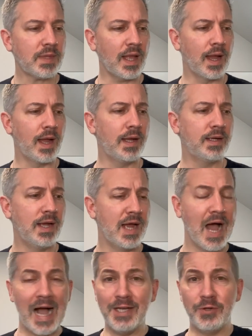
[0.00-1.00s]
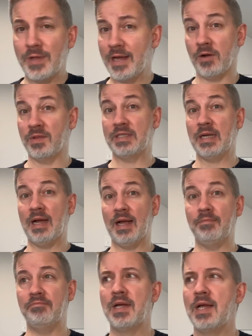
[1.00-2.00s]
And I do that all the
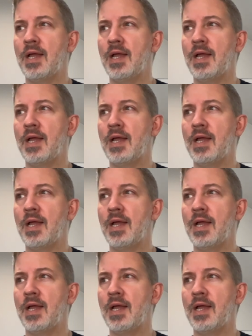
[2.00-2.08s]
time.